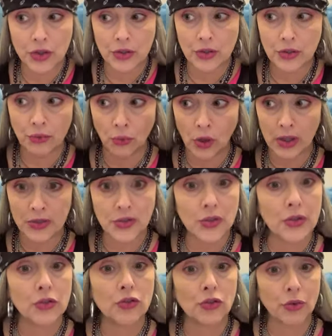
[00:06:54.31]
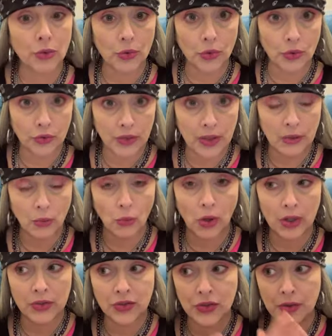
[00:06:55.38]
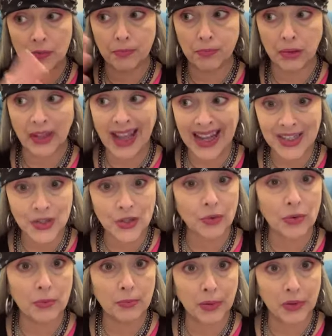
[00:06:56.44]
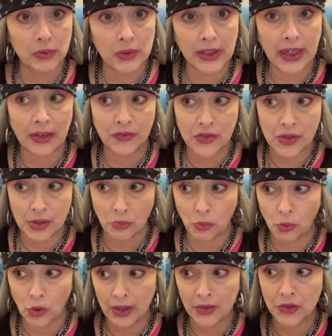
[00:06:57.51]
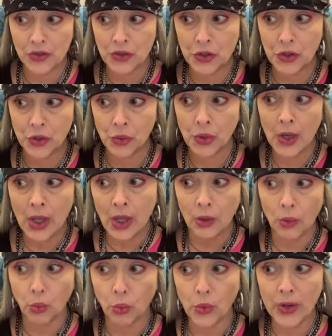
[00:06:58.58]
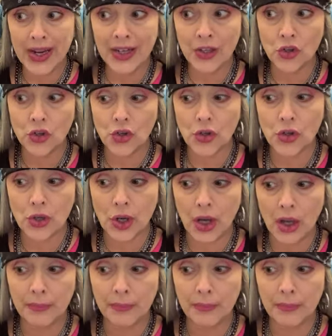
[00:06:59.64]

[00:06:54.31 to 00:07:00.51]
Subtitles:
It wants the truth. It wants to blast through beliefs. It wants to reach